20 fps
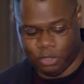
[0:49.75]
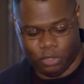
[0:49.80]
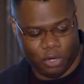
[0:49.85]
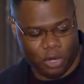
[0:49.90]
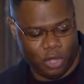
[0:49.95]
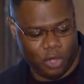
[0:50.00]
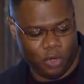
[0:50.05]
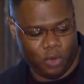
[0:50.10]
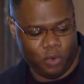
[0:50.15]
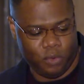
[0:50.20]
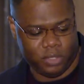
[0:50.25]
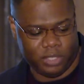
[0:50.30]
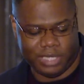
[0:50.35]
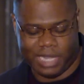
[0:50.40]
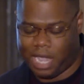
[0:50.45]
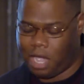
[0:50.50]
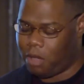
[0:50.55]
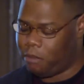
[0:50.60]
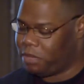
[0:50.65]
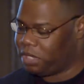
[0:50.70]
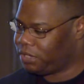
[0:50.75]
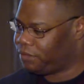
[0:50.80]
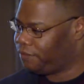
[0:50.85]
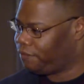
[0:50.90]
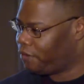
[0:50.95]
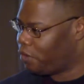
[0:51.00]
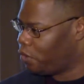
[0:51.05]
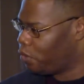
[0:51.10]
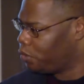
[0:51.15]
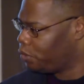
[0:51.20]
you know, tau
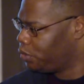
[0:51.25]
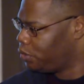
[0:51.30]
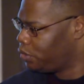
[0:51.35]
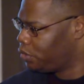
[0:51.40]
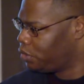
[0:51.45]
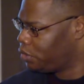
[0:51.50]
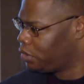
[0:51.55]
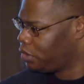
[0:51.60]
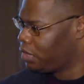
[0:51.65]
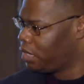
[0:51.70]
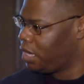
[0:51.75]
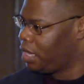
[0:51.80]
misfolds.